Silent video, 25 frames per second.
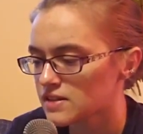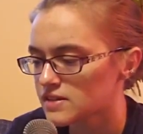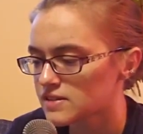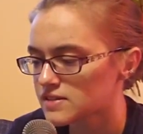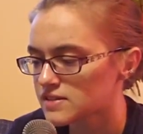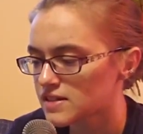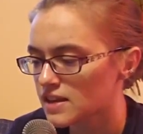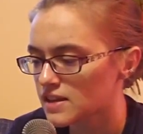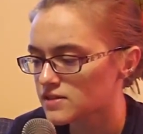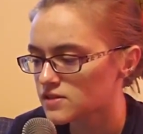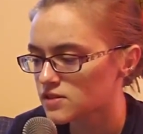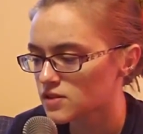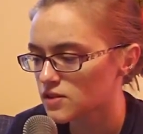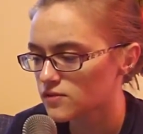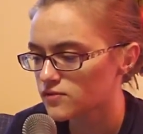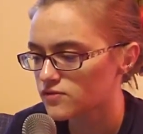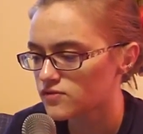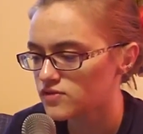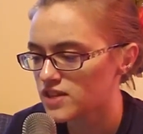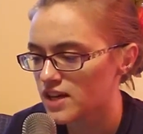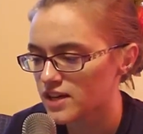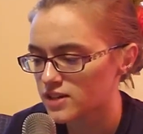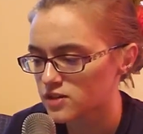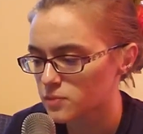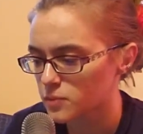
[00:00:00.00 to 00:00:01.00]
sense
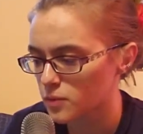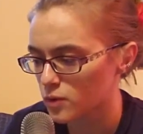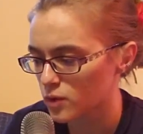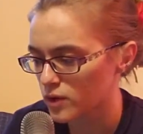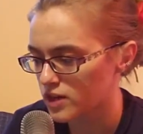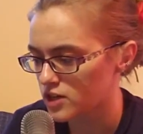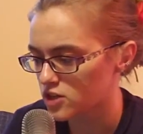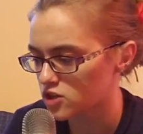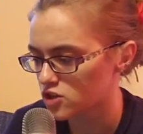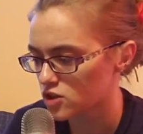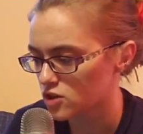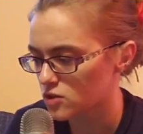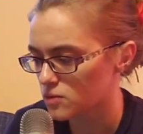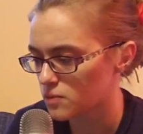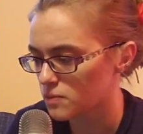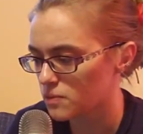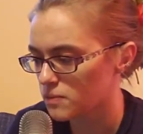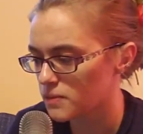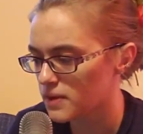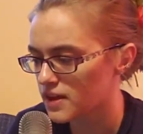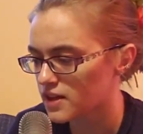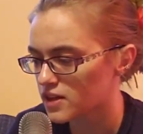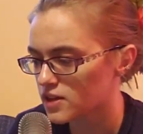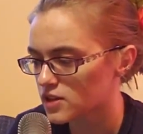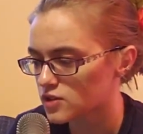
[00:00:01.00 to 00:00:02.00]
of desperation
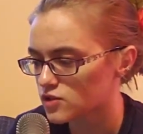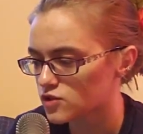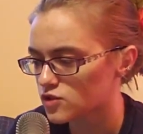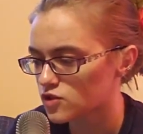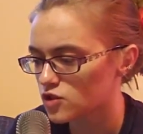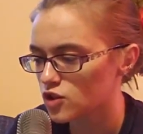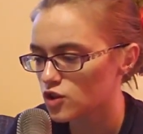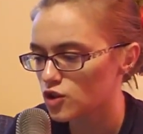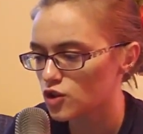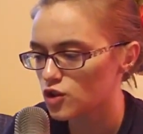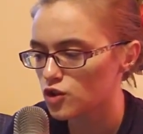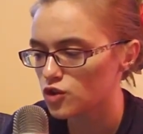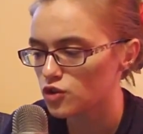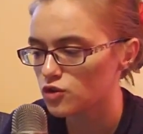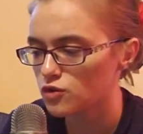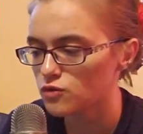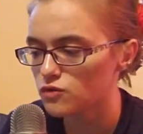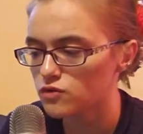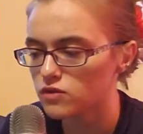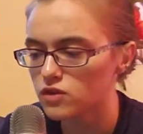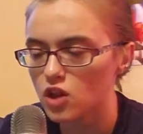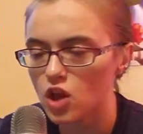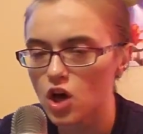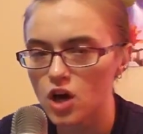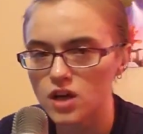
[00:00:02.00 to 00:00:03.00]
because
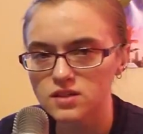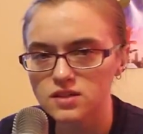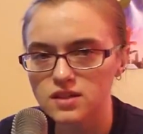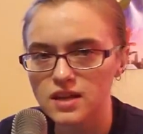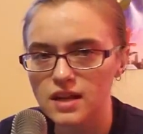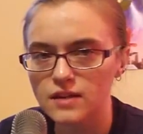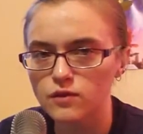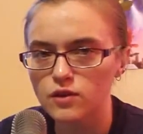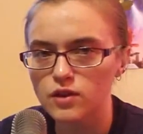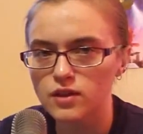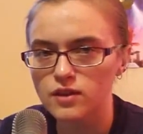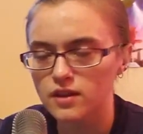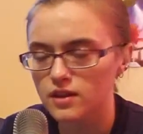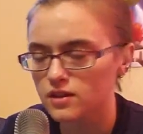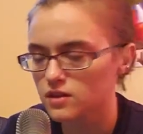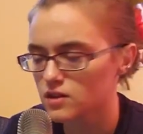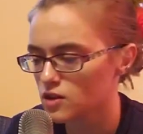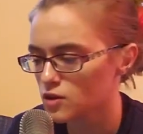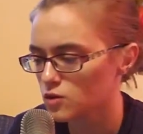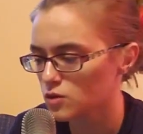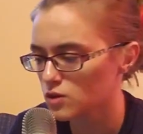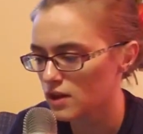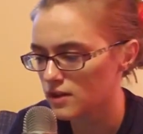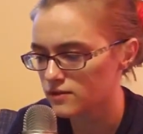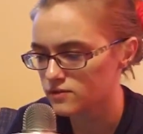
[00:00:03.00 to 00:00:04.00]
you've lost everything
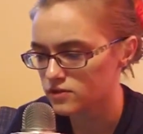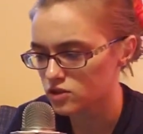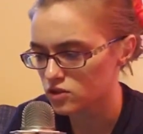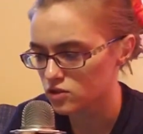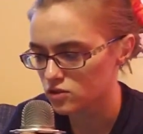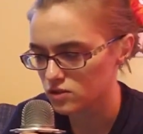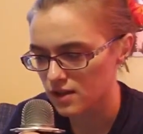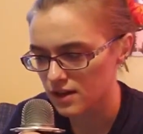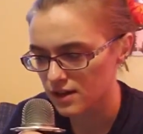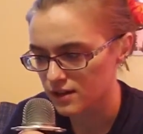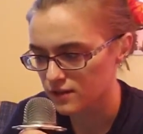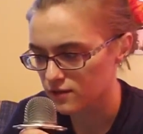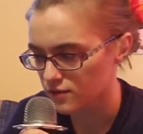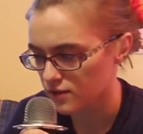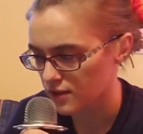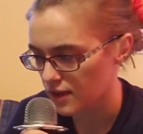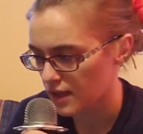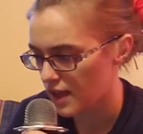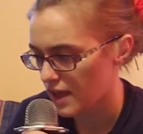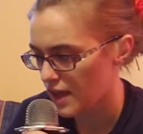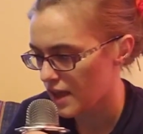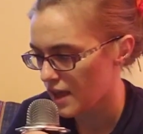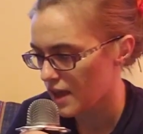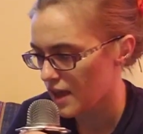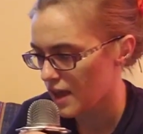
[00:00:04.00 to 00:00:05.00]
that you loved in your life
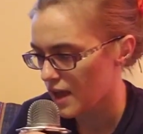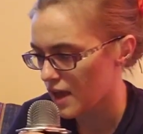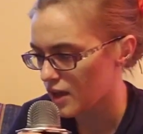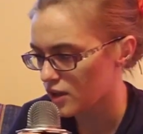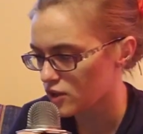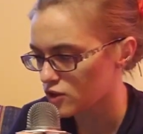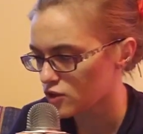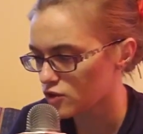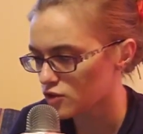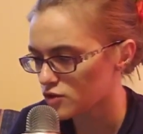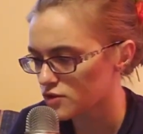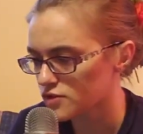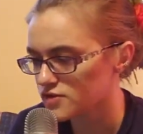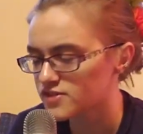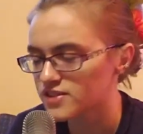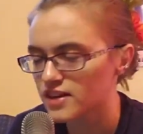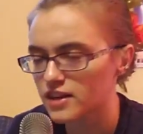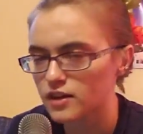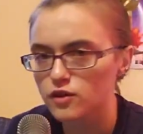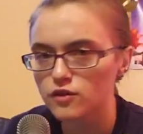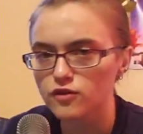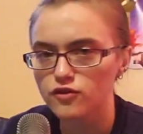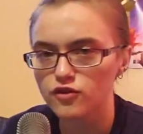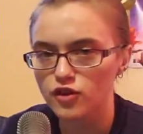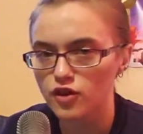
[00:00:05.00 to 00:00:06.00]
and you'll
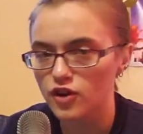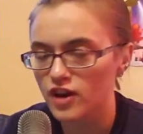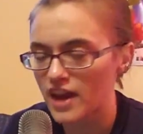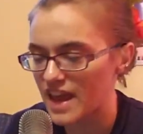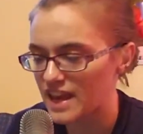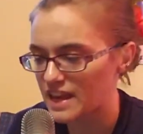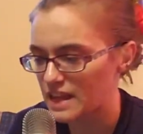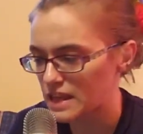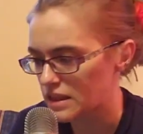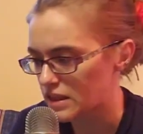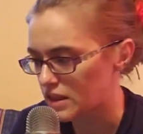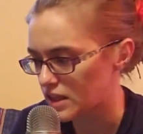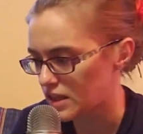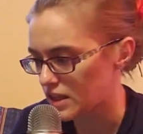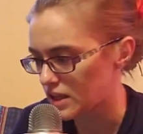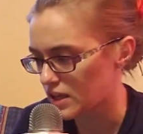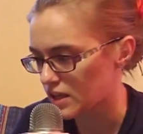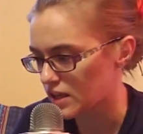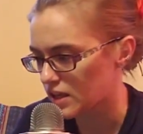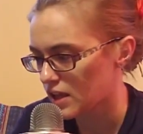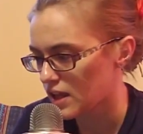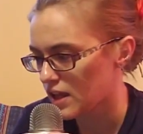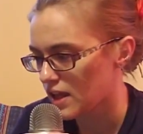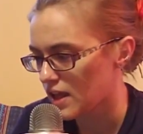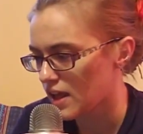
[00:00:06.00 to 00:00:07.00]
settle for
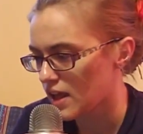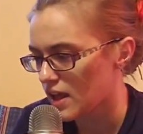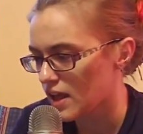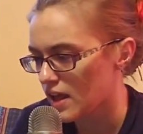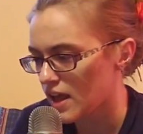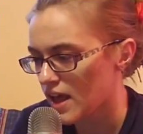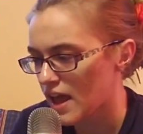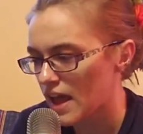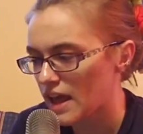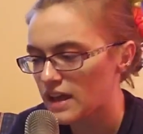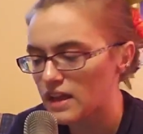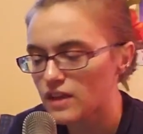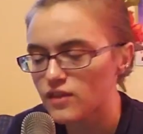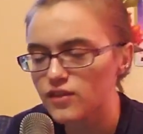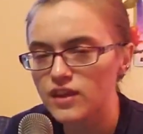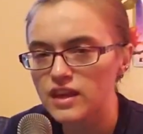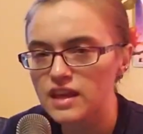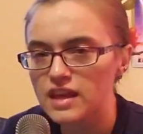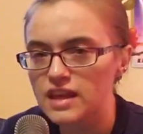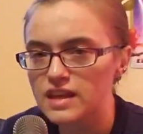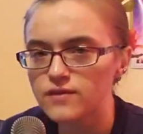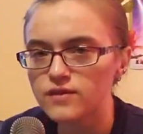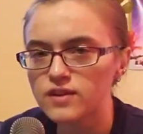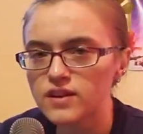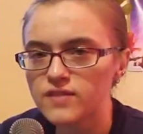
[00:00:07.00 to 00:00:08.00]
anything,
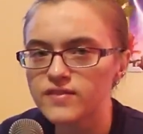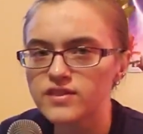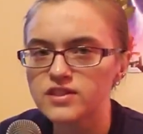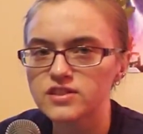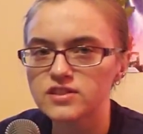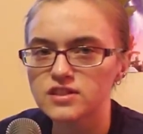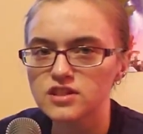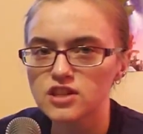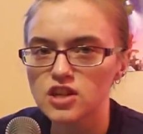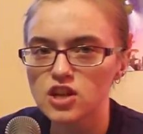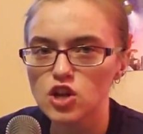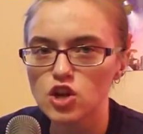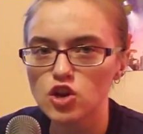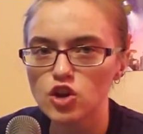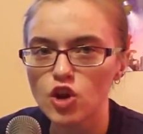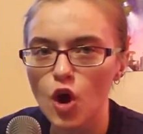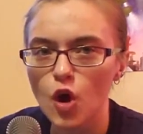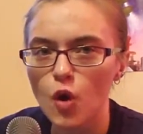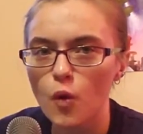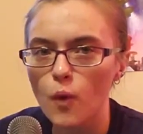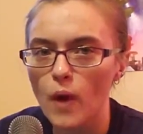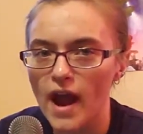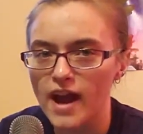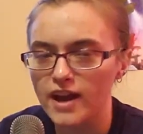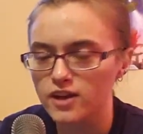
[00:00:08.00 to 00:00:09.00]
even if it's
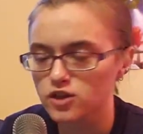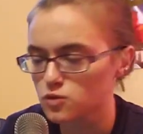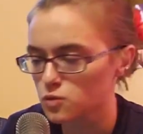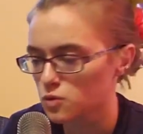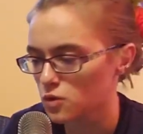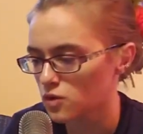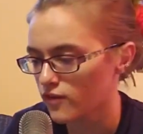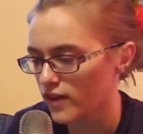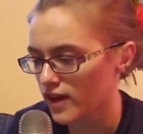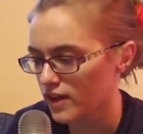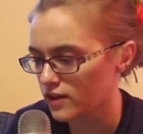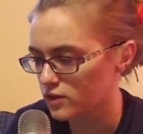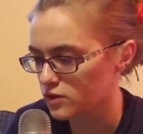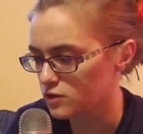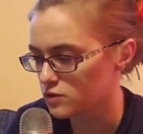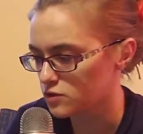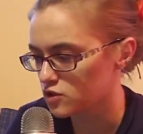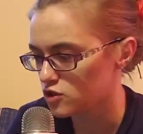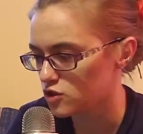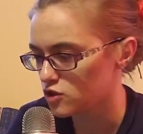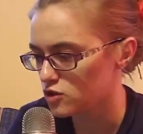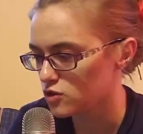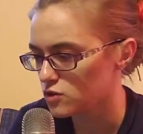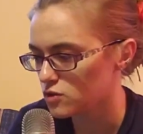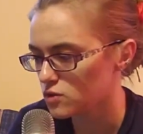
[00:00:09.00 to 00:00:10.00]
no actual value
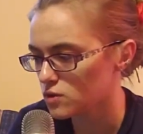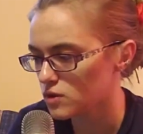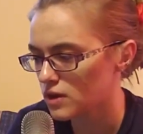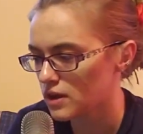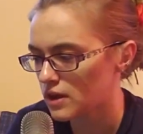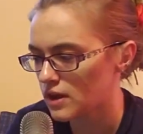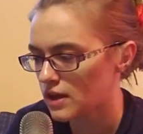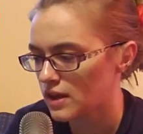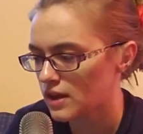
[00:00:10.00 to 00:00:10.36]
to you.